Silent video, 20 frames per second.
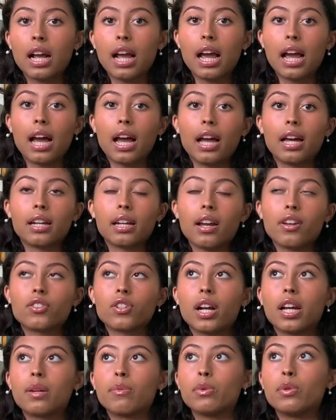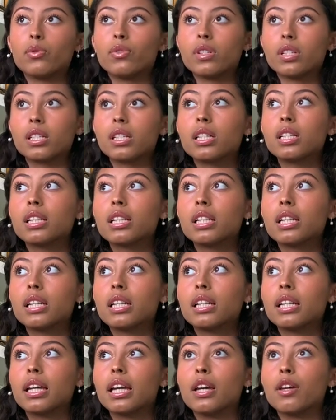and I try to be
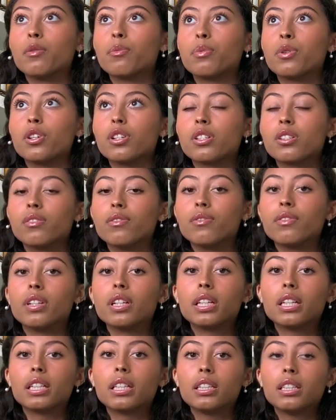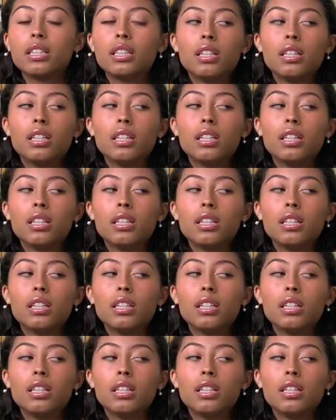resilient and persevere.